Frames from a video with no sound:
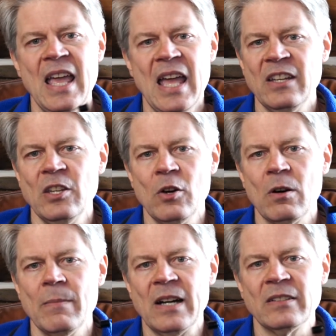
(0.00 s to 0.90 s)
and no
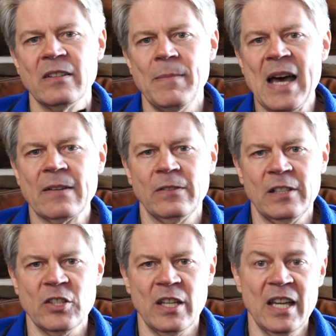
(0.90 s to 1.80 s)
amount of back
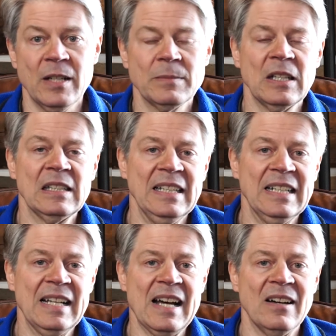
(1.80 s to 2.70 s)
flushing helped to clean
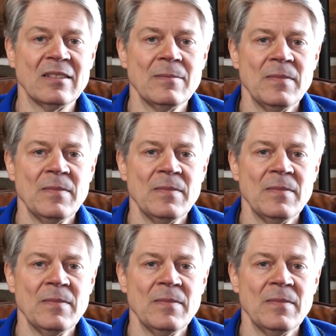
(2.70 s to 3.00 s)
it out.